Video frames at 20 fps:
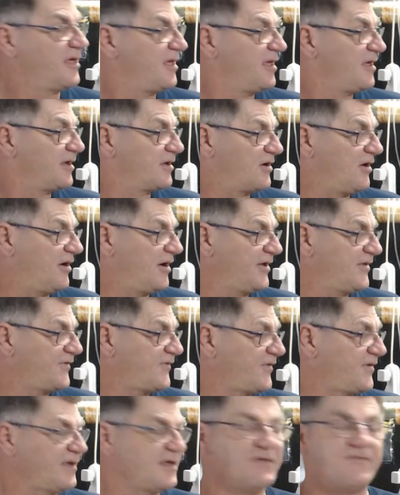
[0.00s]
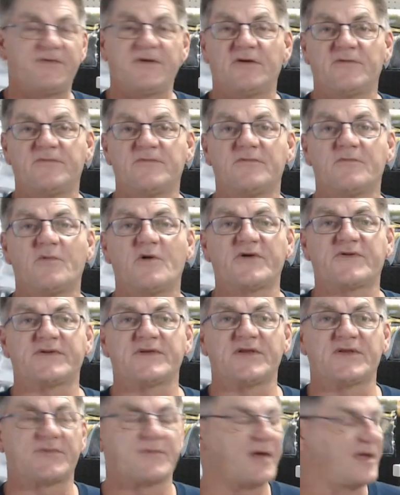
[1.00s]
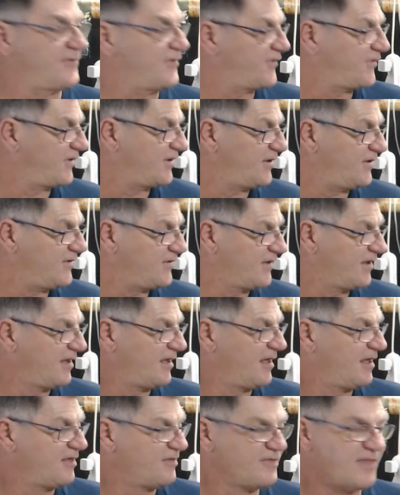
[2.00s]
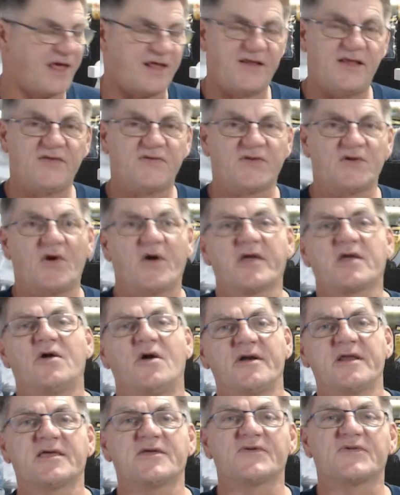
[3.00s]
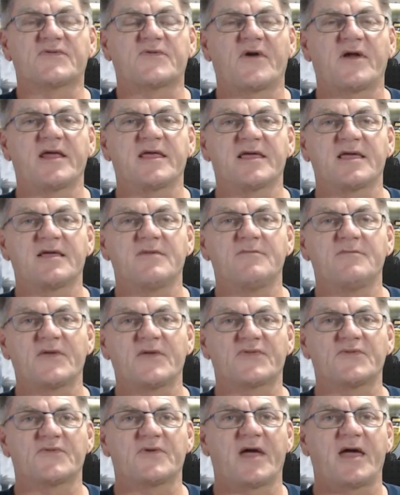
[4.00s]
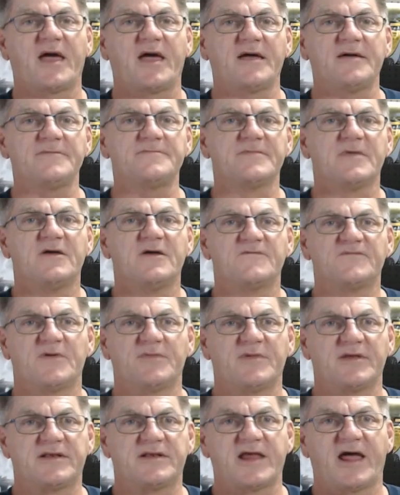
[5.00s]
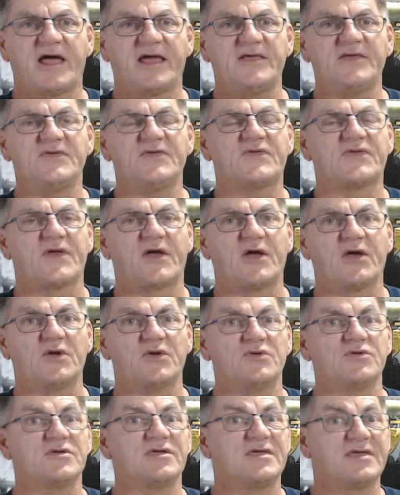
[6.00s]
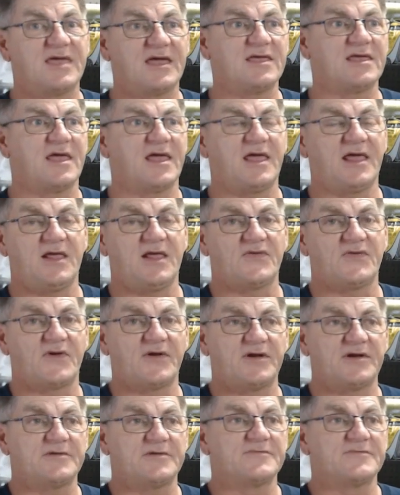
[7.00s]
Guys, if you're watching this from overseas, that is an iconic Australian muscle car from the day, so get your hands on it.